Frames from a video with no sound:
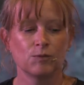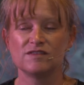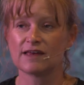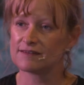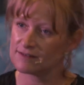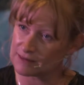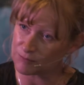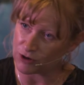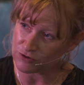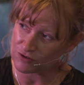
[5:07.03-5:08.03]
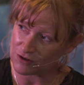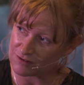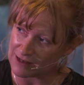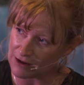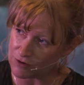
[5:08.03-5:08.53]
We tested the product
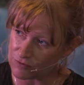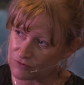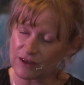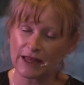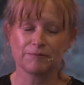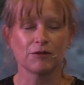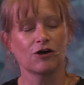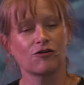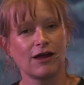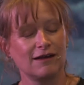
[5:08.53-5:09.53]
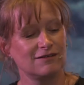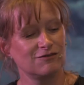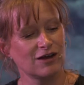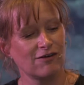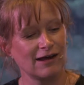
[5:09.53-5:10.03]
ourselves, and our
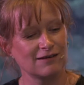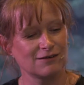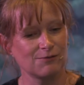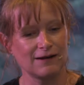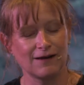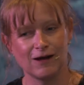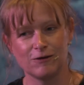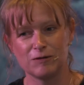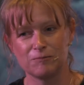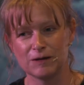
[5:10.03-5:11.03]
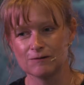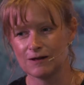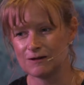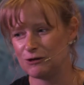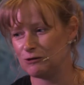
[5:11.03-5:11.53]
creative director went home and built
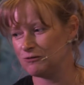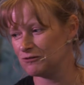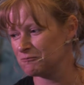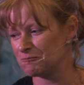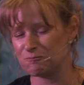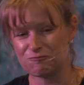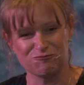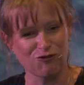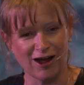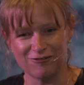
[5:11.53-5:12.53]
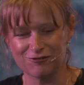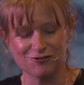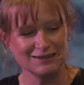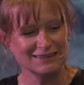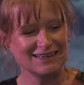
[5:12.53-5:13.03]
a huge
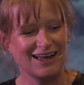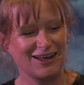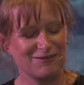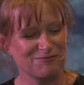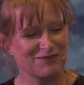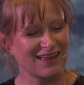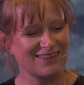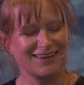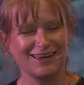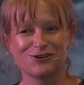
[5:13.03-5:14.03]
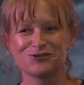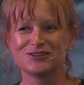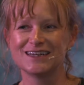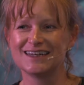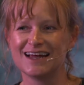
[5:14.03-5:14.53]
rifle, I think he
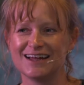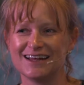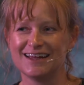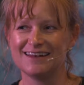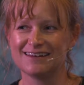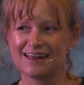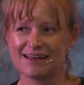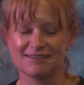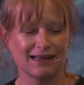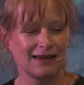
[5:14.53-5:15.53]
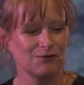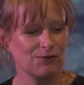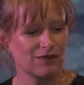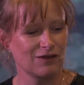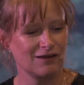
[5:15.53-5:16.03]
called it, in their cellar
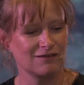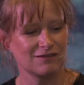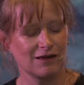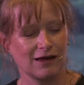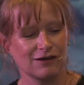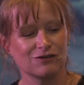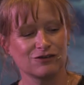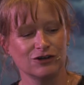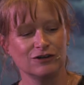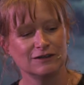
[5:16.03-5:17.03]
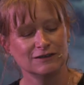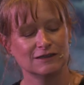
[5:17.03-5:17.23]
with his son.